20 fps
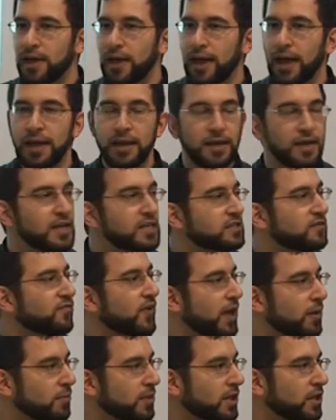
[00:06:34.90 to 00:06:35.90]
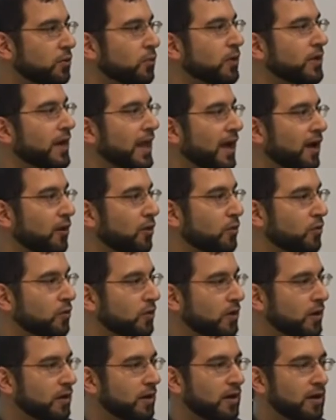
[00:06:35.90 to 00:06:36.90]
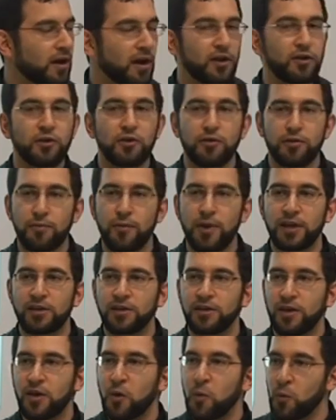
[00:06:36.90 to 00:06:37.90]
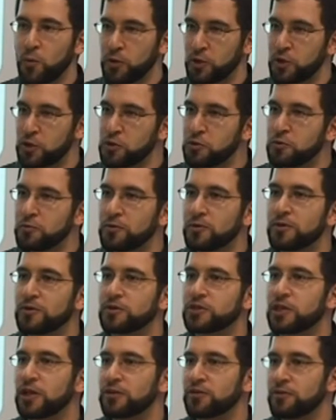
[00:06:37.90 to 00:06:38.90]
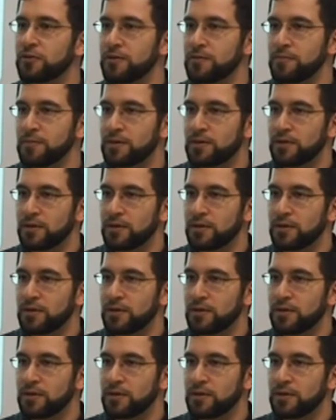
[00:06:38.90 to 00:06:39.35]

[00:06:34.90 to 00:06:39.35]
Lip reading: and his family were now under threat, would you shelter them?